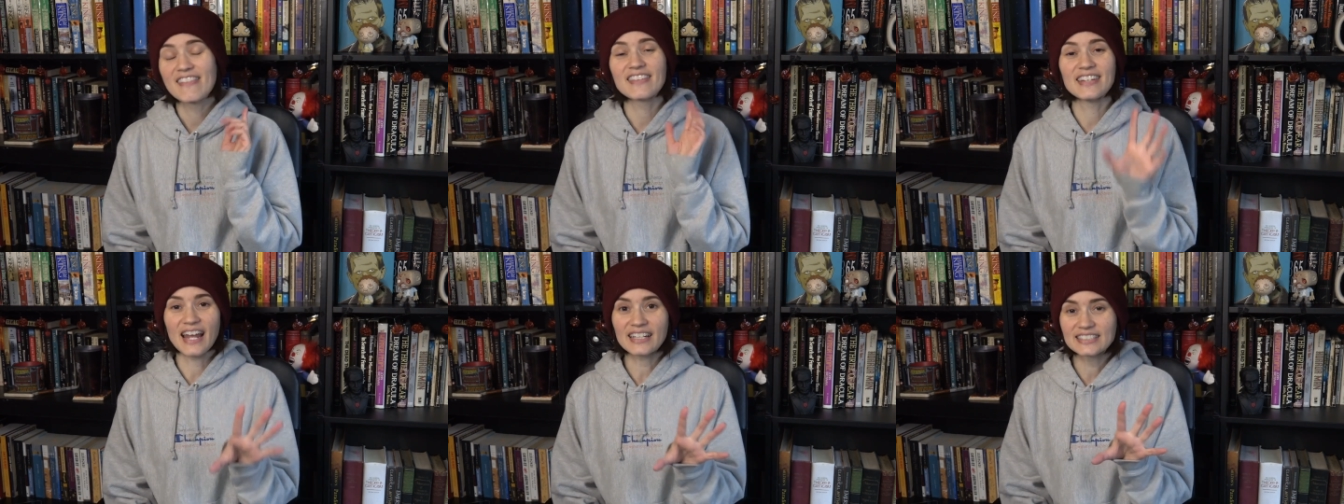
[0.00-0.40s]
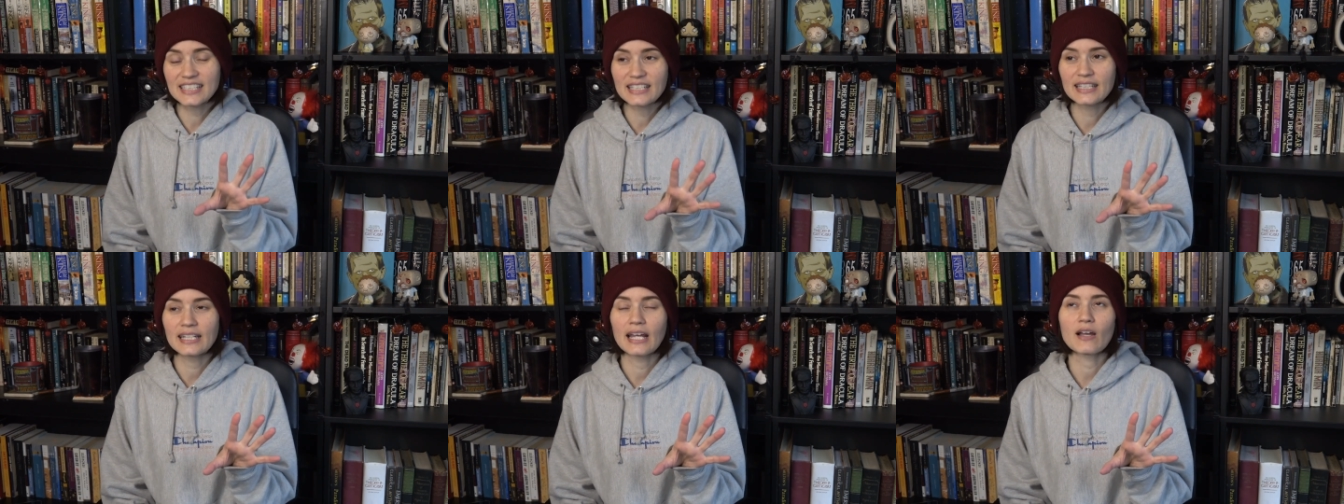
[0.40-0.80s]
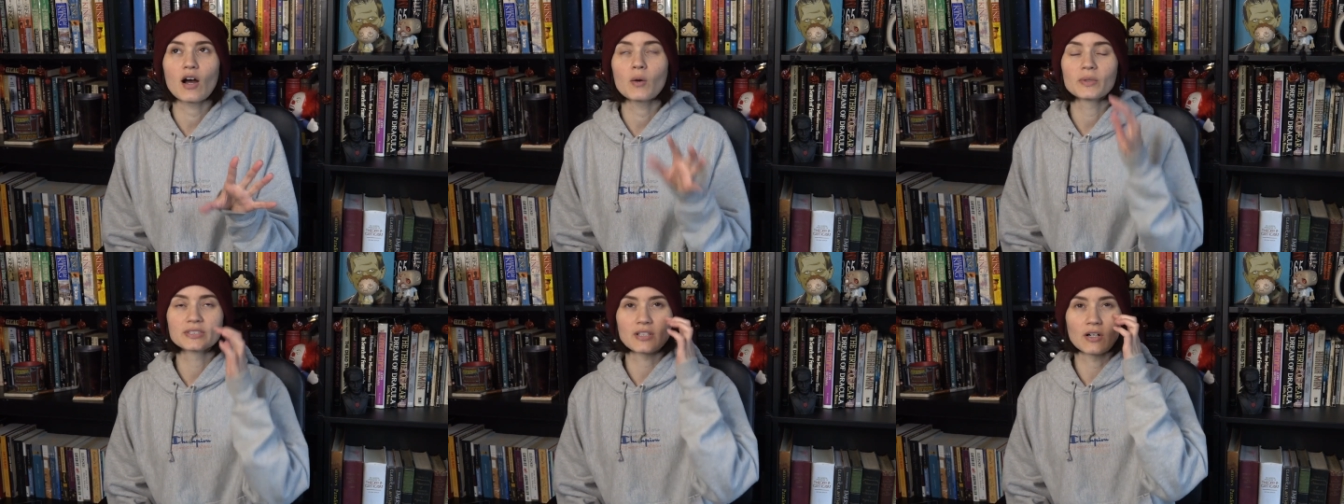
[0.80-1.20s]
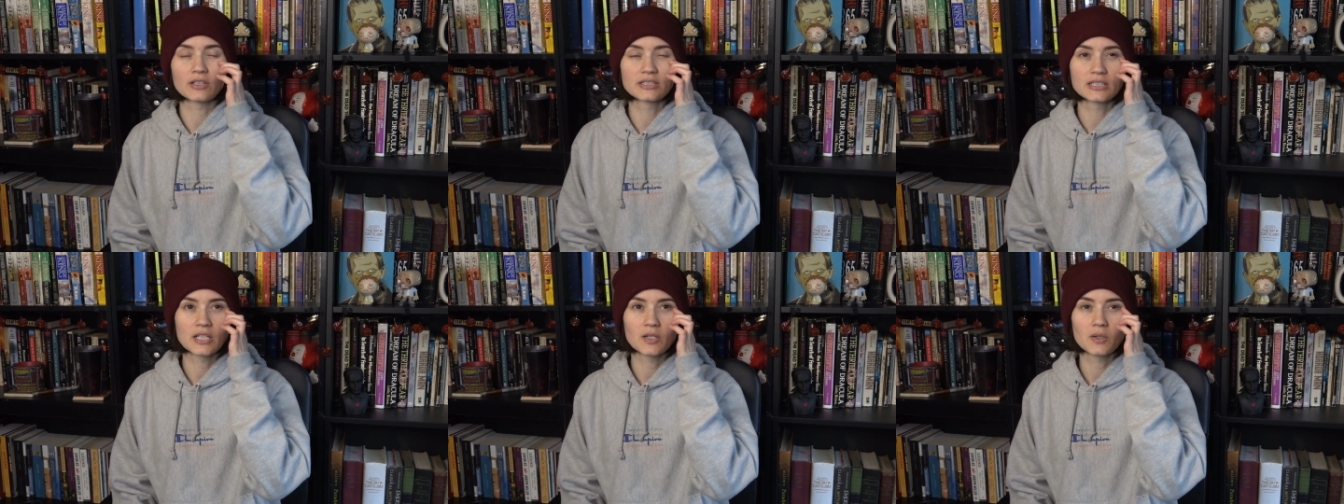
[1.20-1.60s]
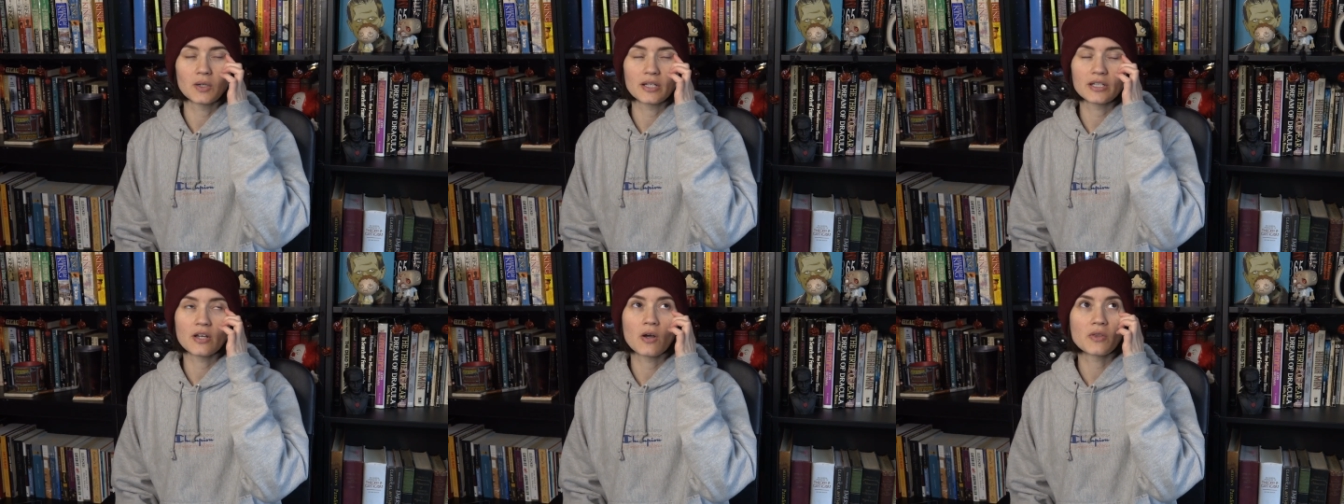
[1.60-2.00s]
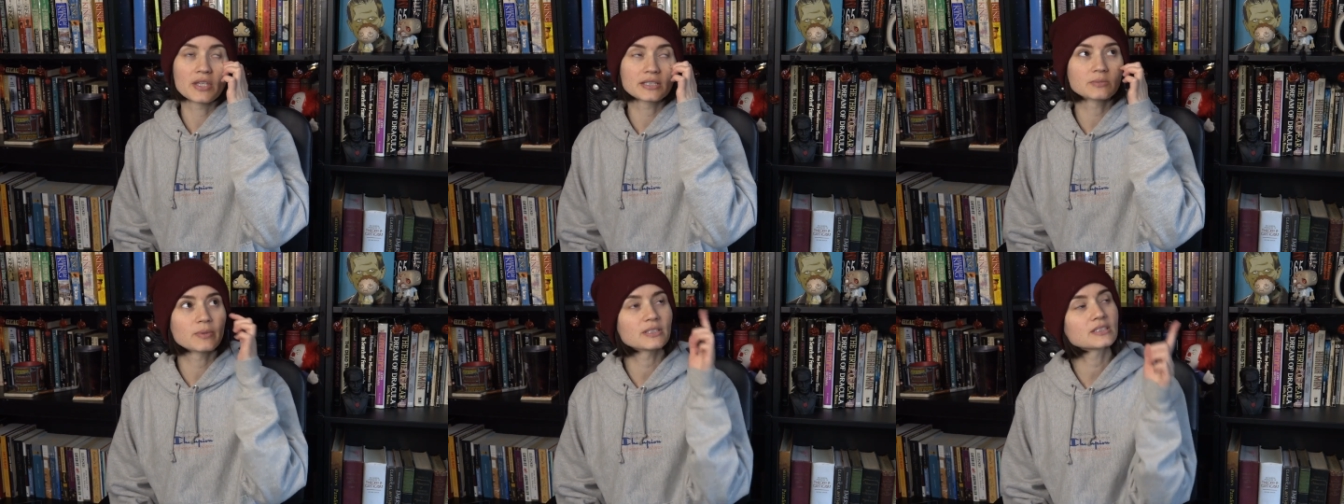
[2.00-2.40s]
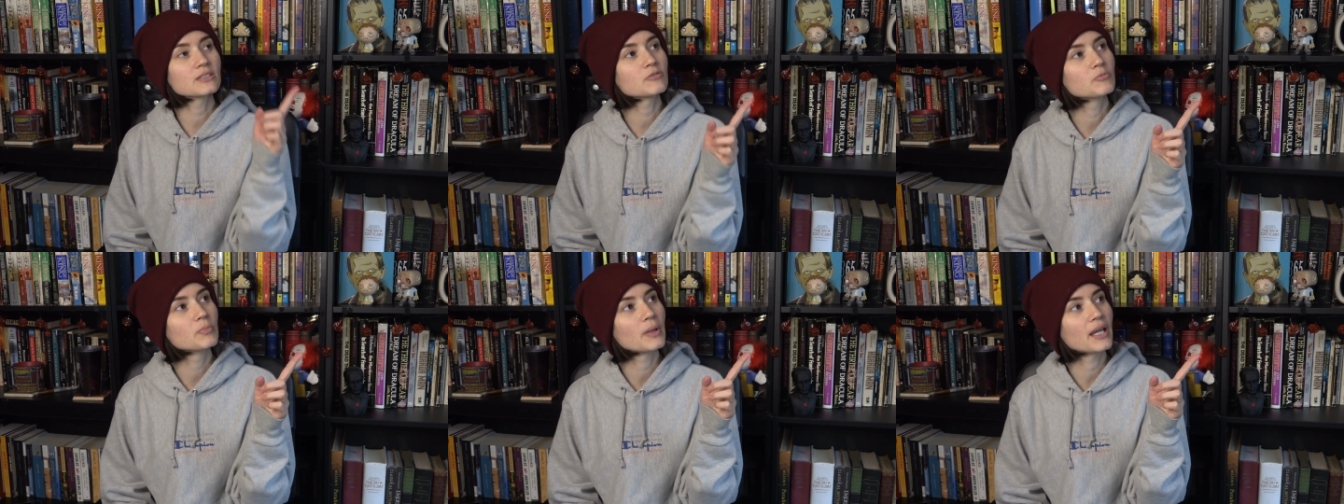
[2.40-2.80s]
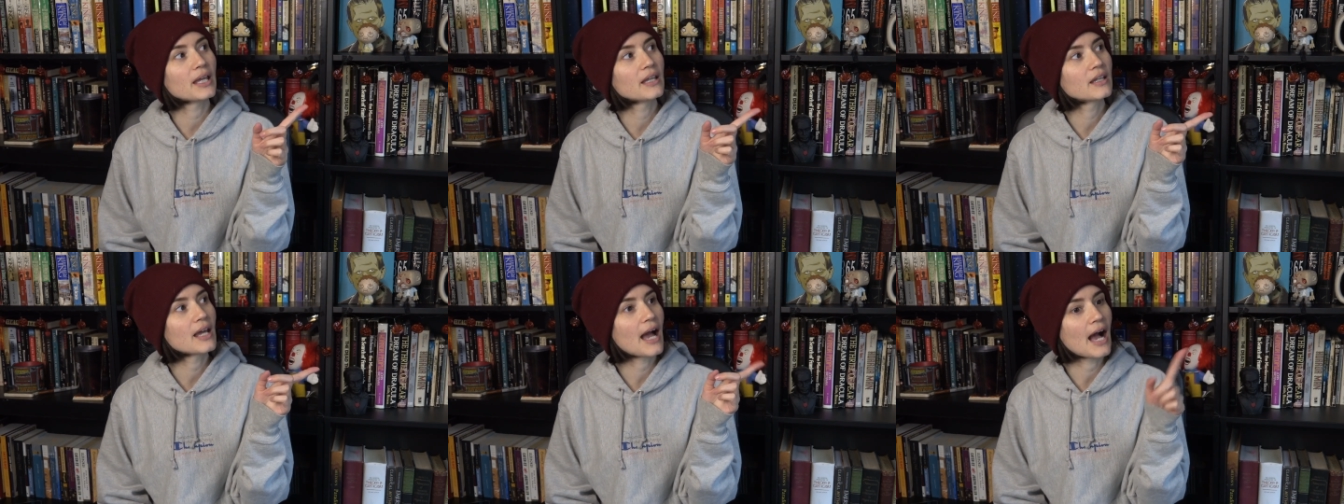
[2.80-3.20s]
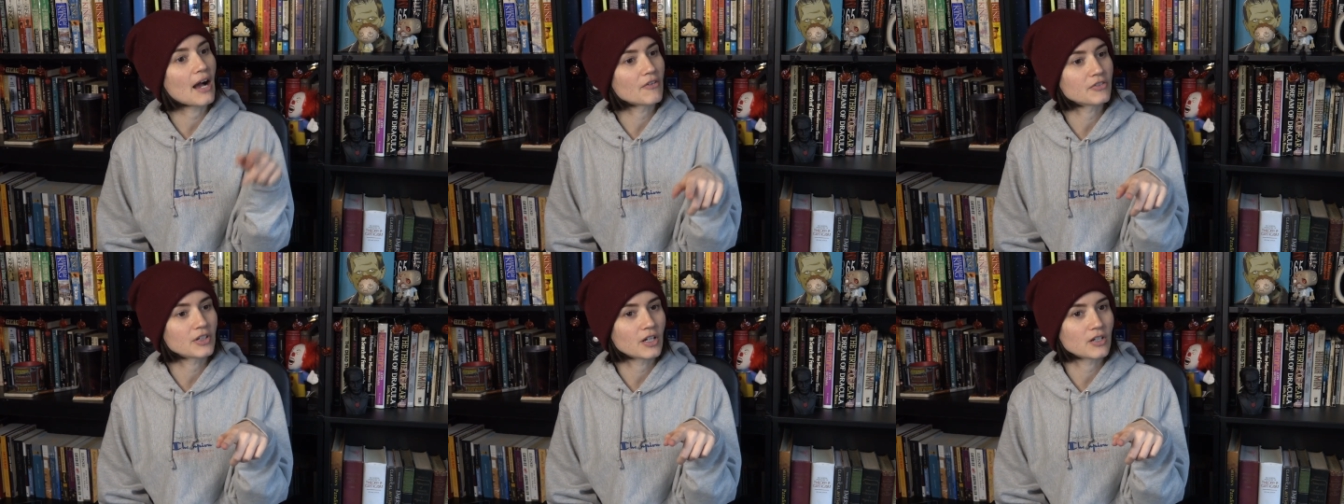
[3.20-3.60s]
The next thing that I got was also, no, this must have been after